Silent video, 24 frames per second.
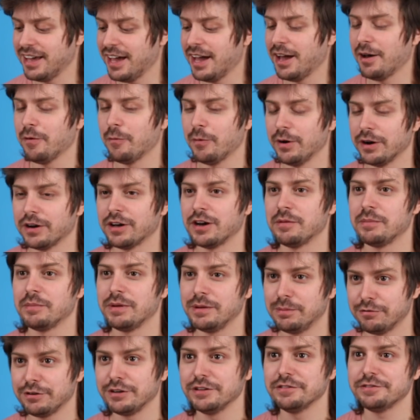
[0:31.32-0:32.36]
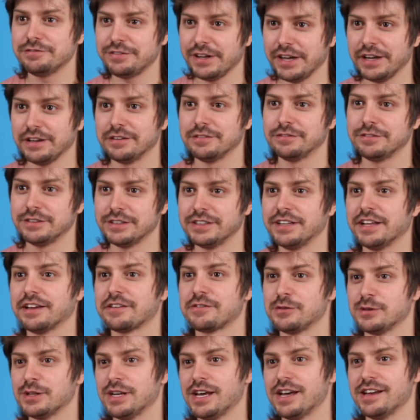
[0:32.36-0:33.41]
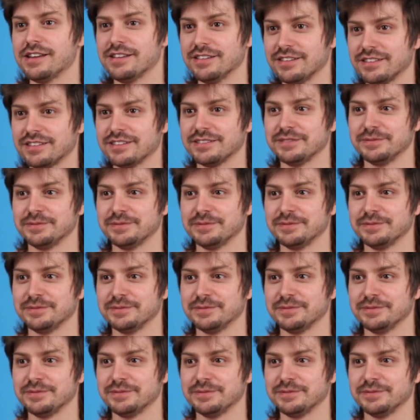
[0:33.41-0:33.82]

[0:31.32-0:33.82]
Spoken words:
yeah, we're going to be pretty fed for the next few days.